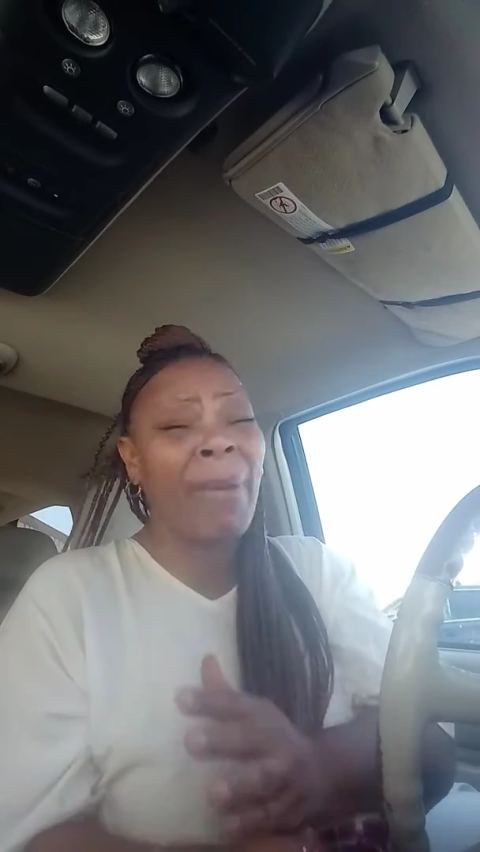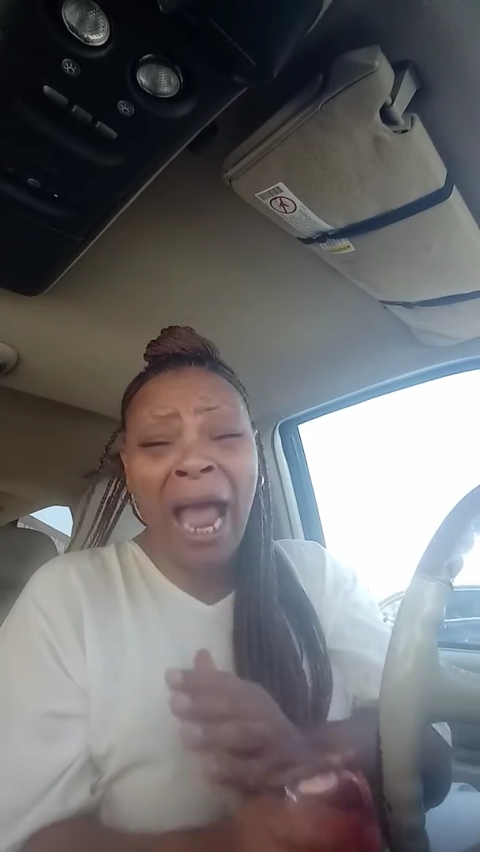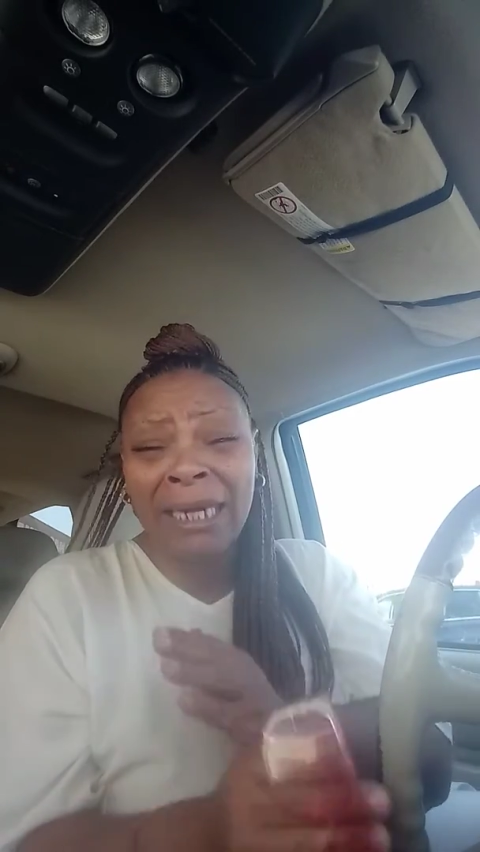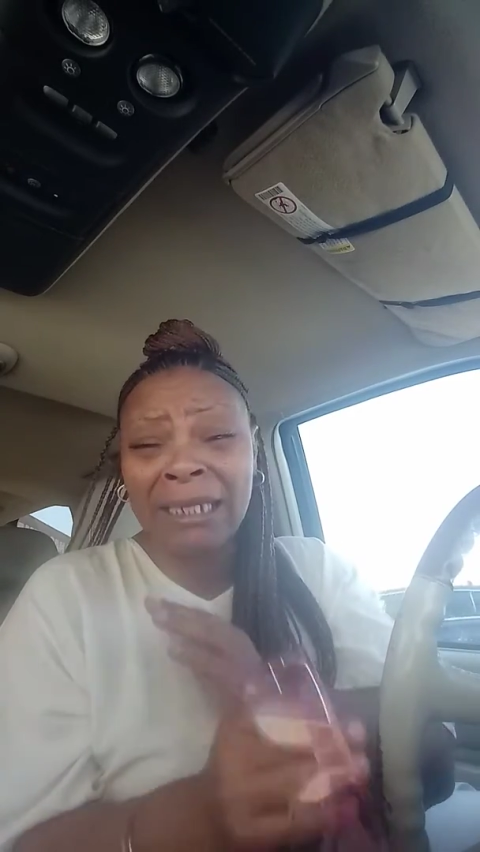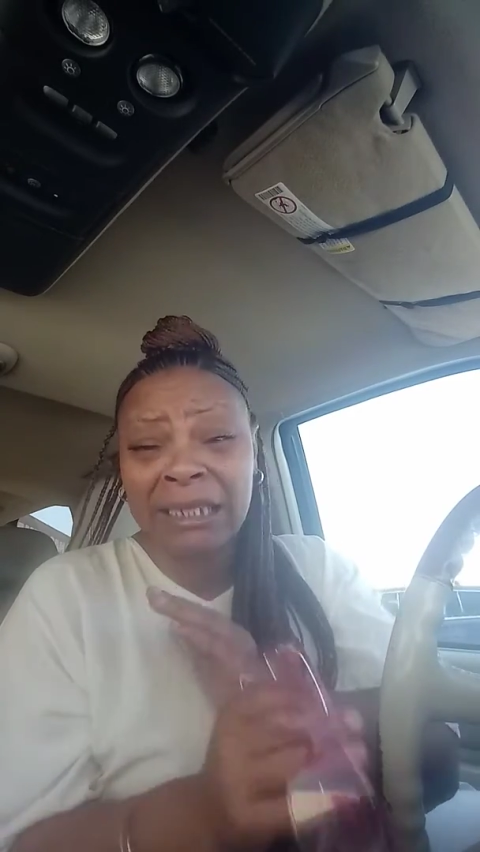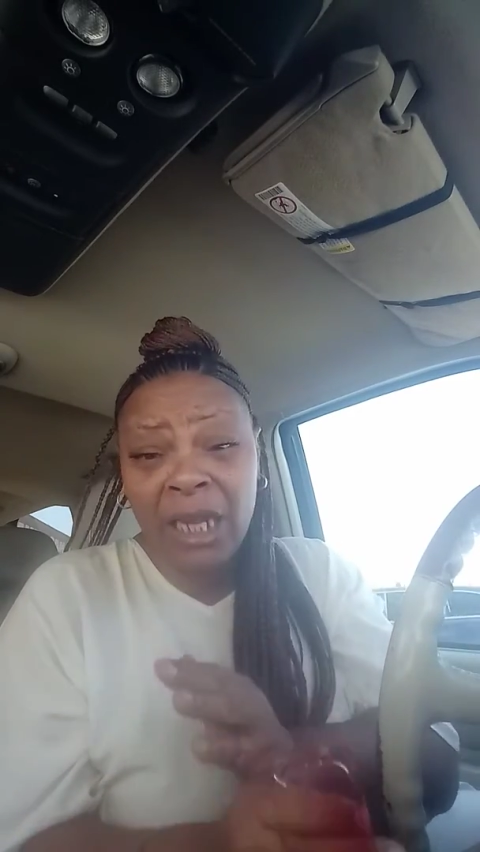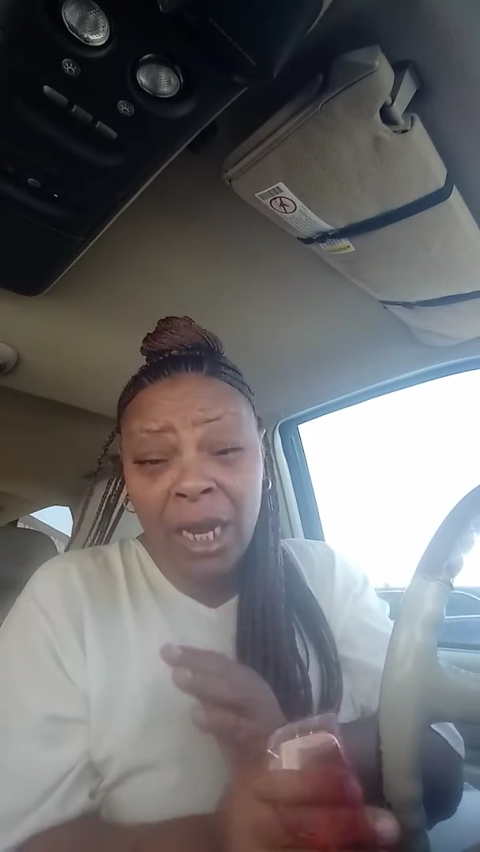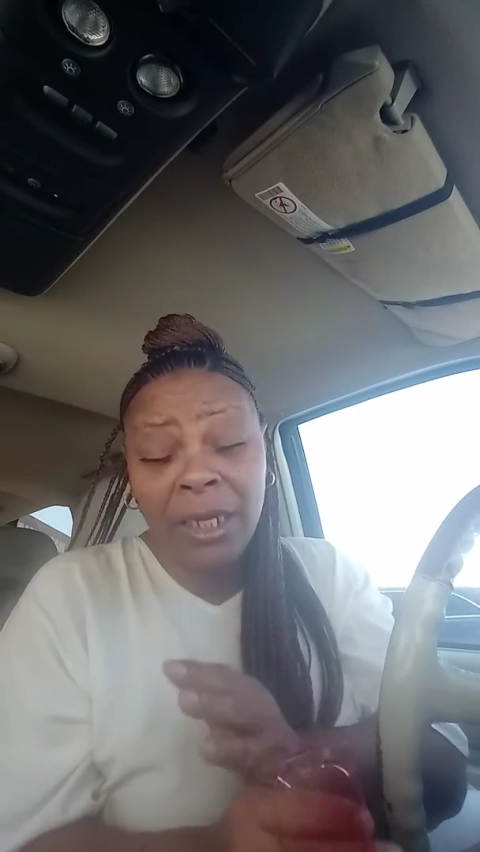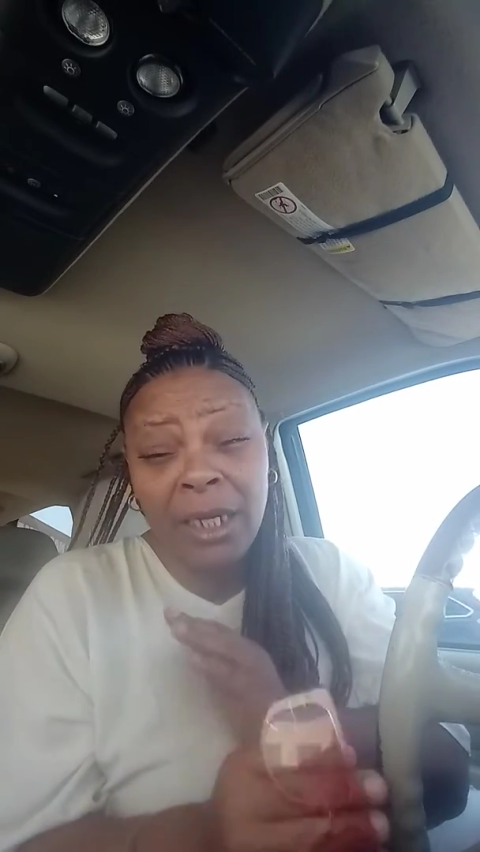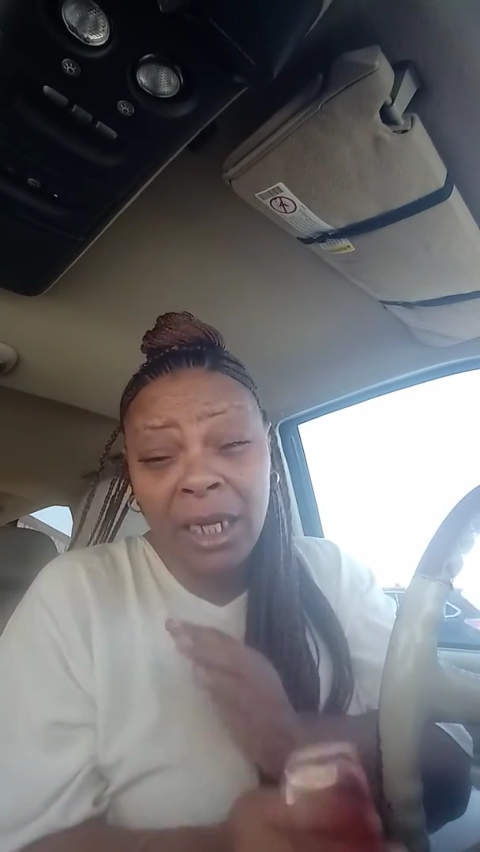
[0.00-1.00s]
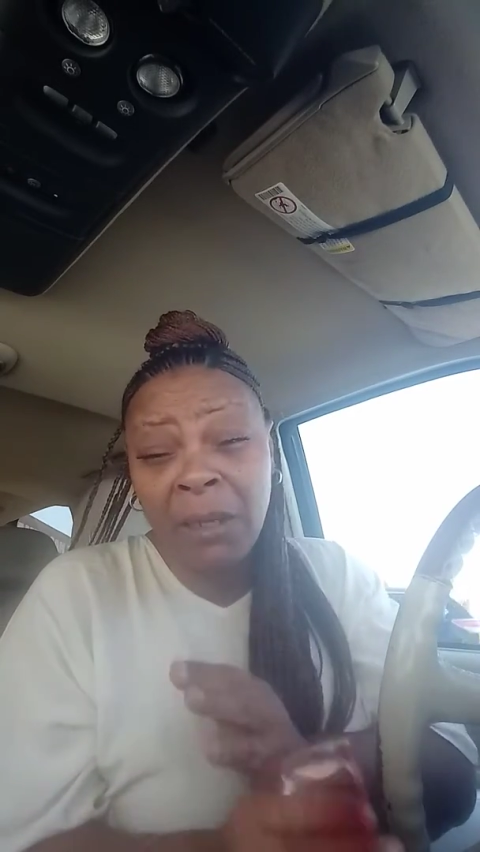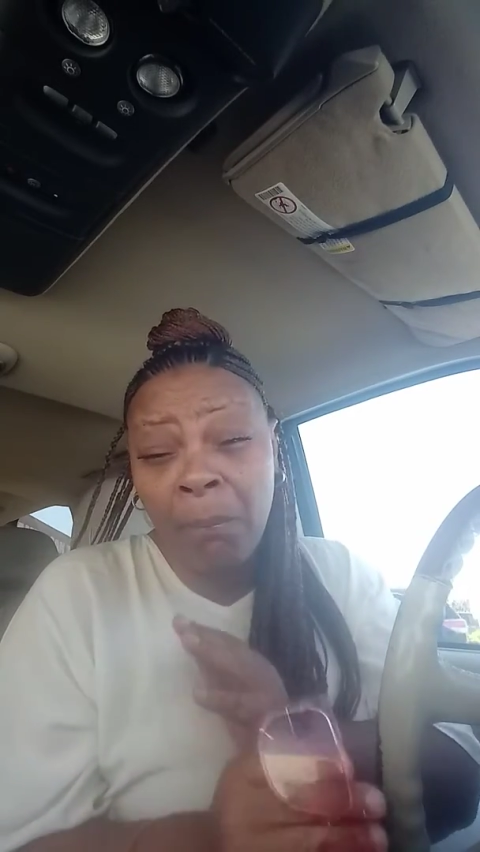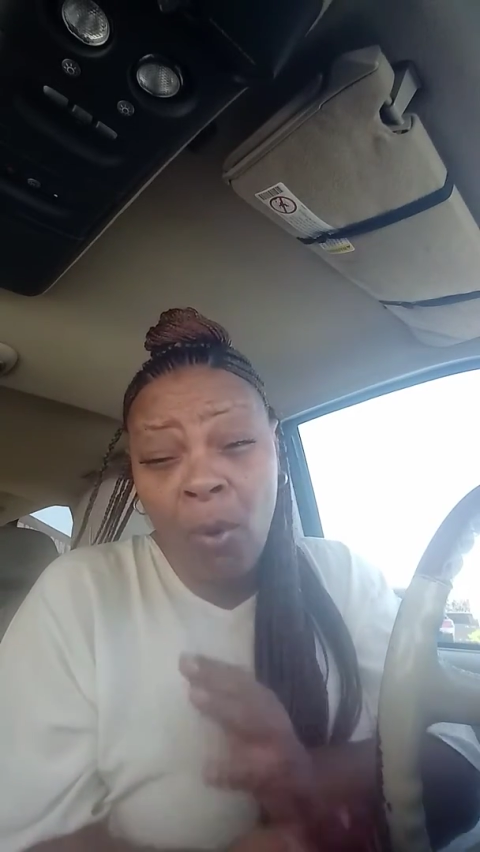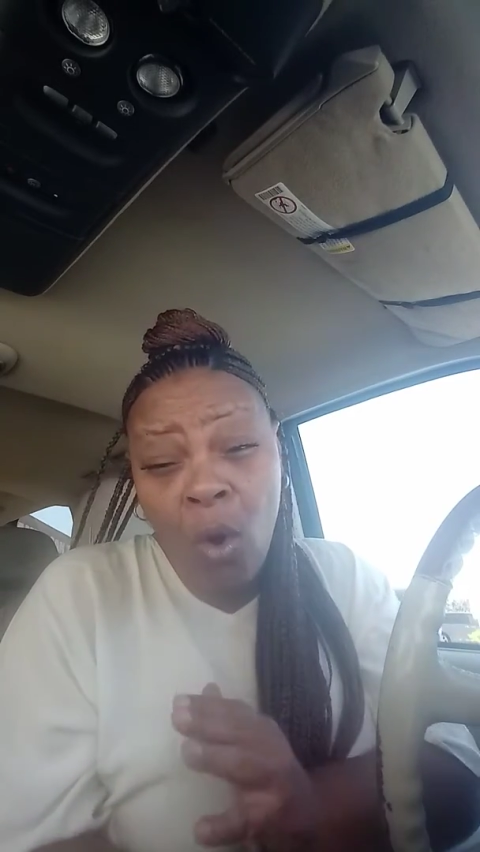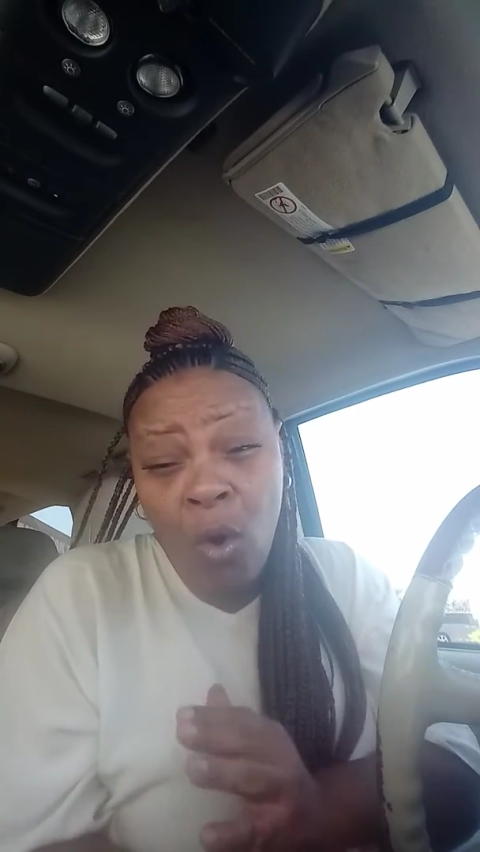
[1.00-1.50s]
Some may need a
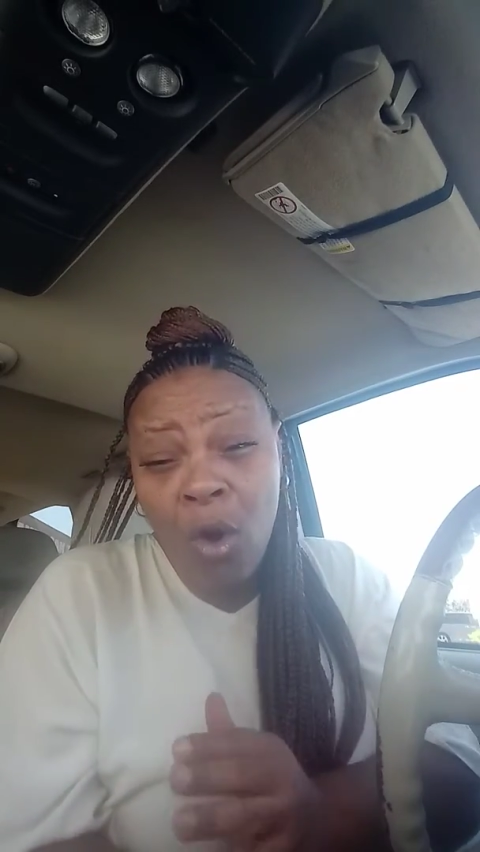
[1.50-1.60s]
whole